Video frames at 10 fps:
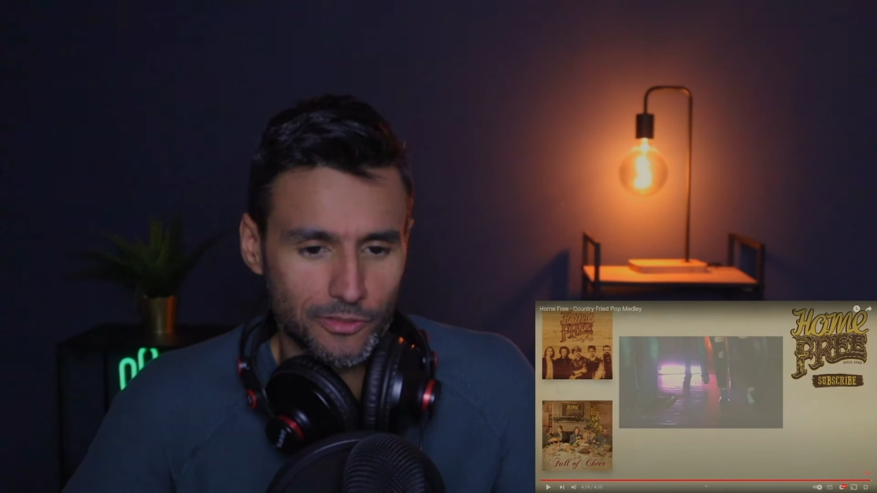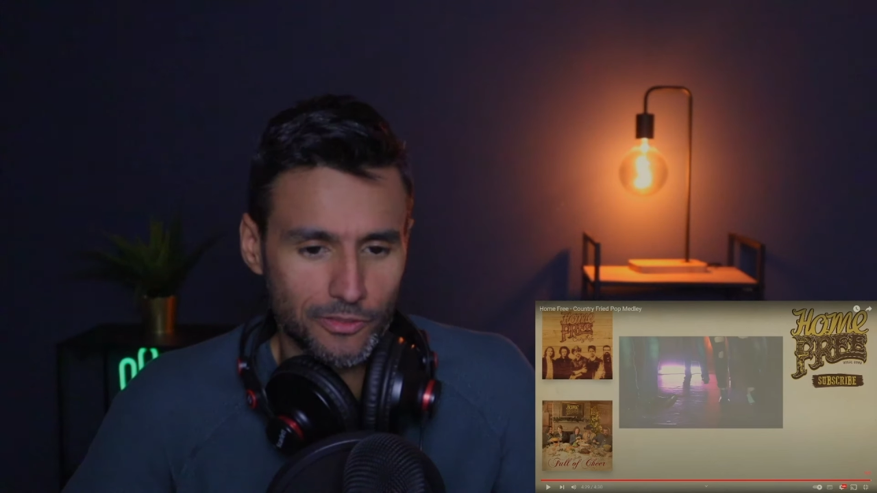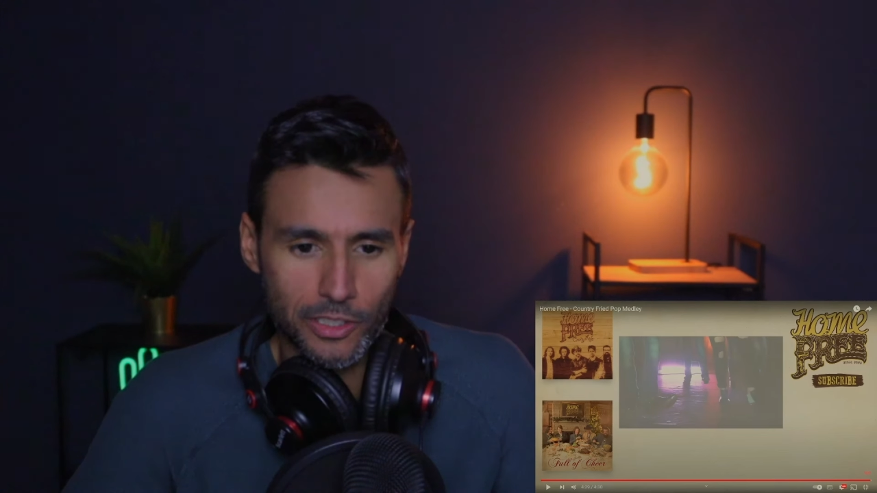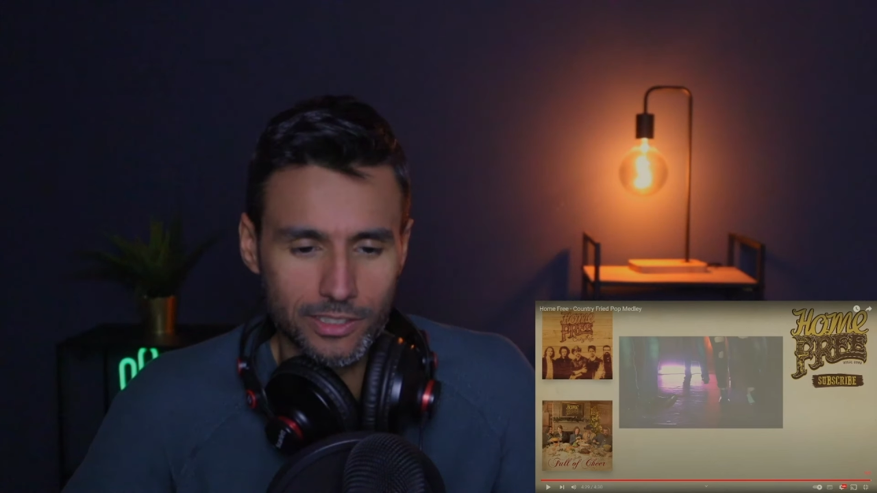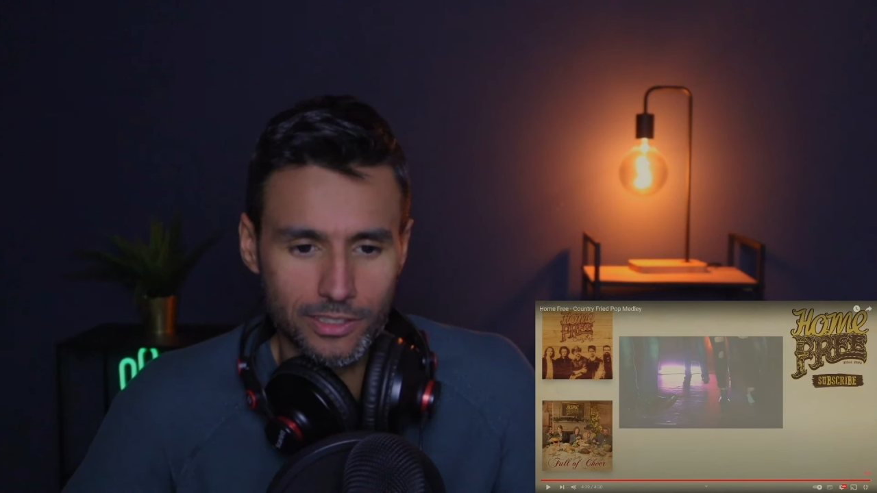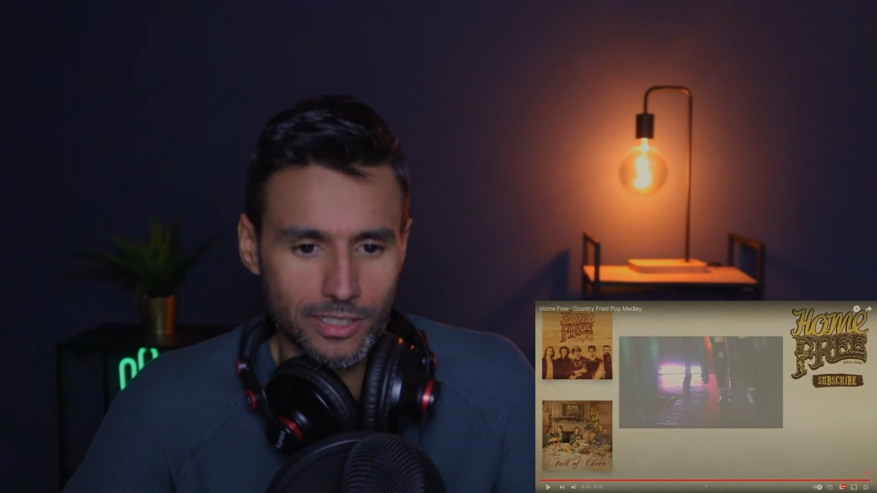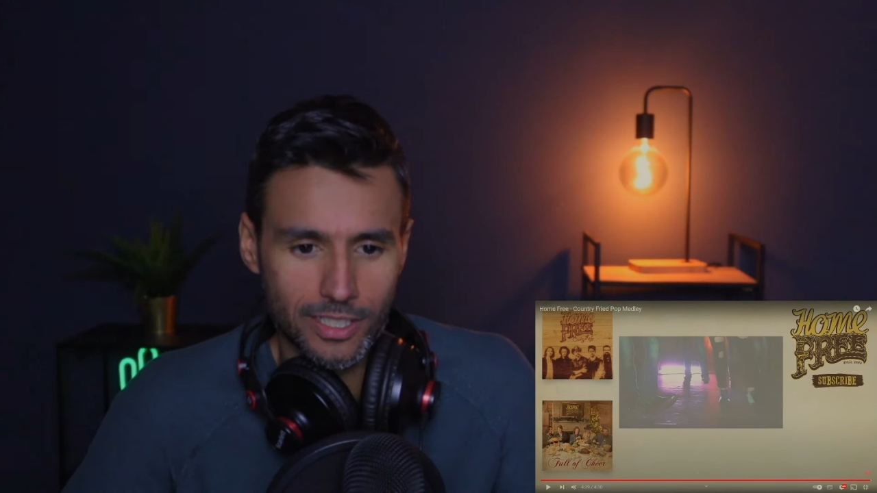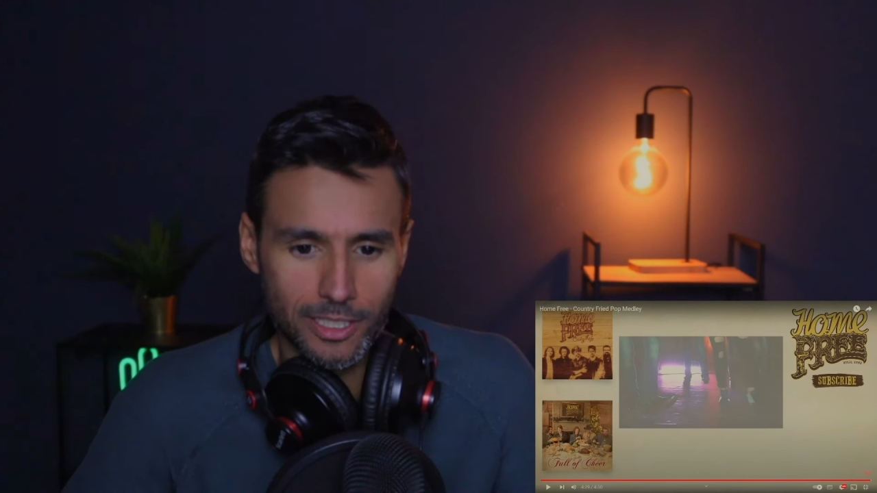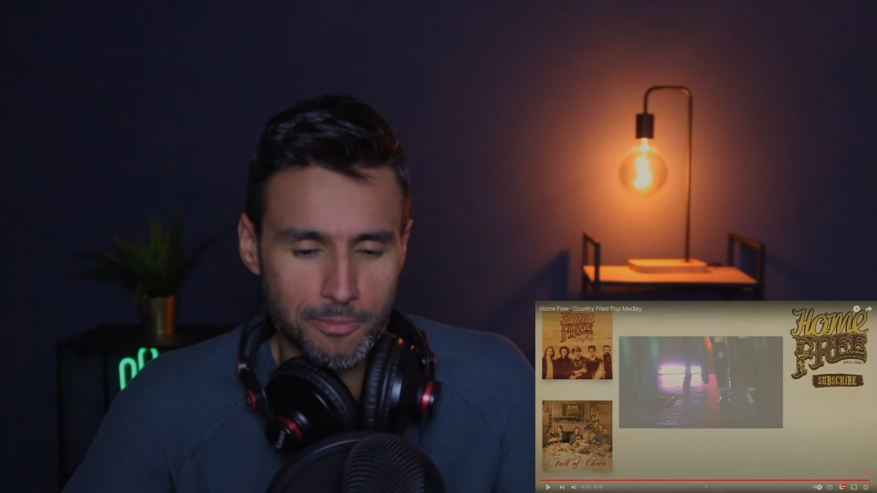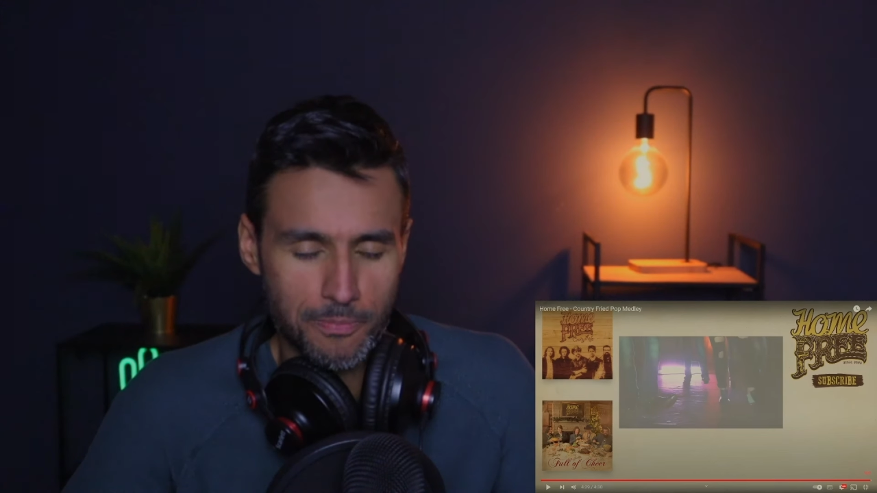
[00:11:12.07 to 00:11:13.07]
for
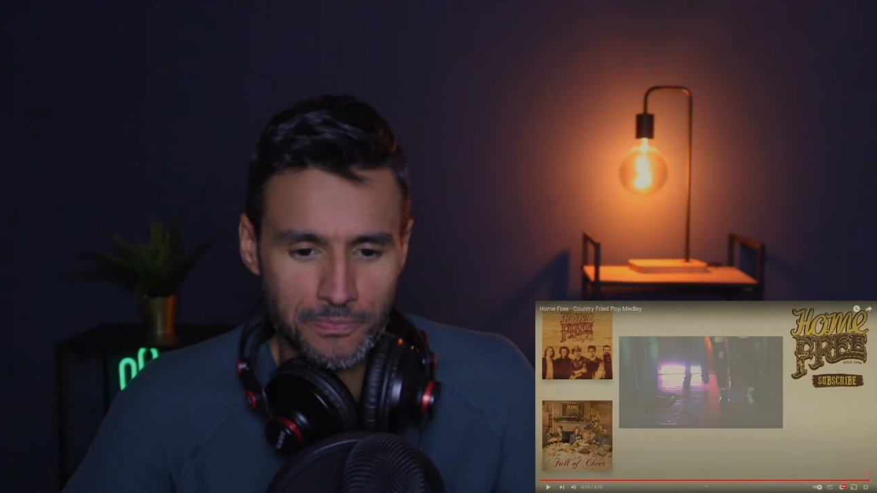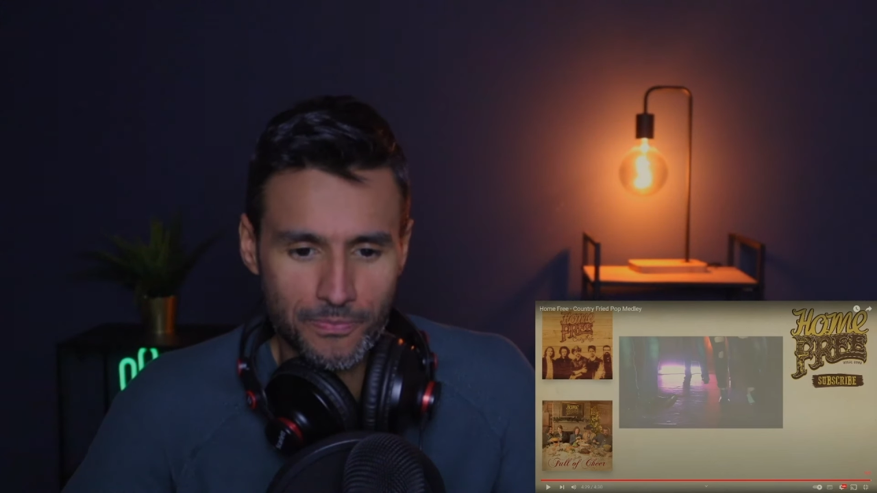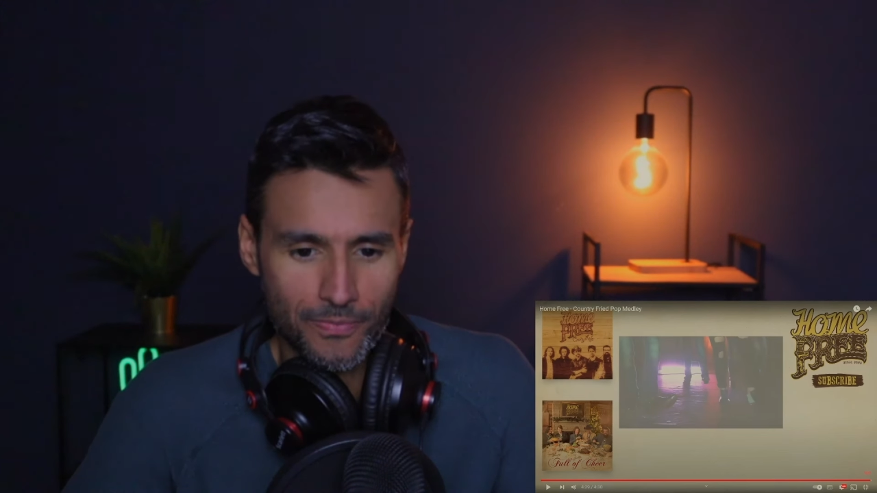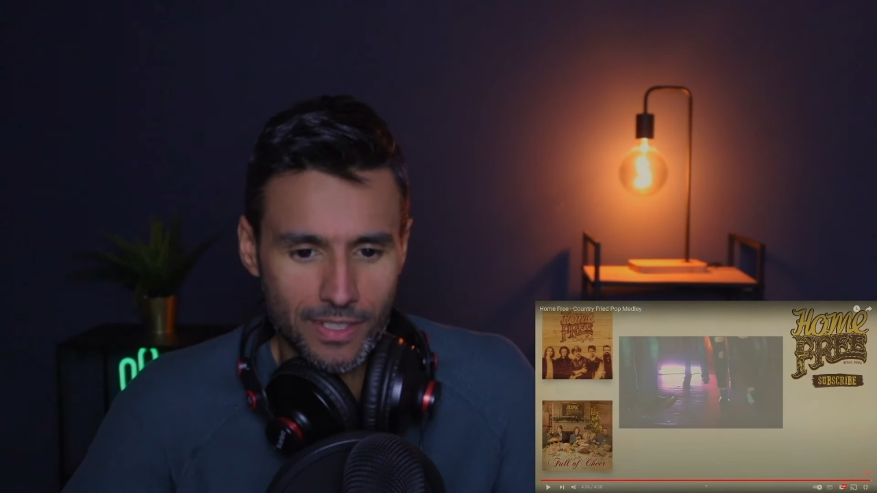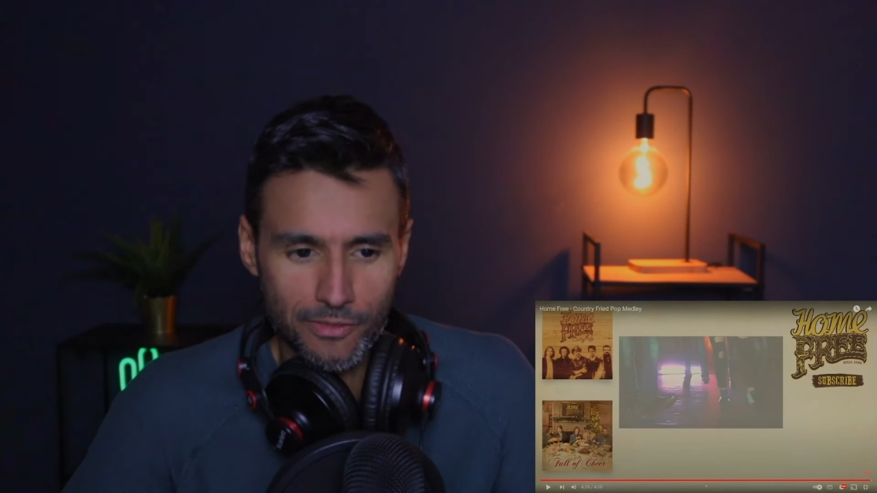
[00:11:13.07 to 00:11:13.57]
you, um,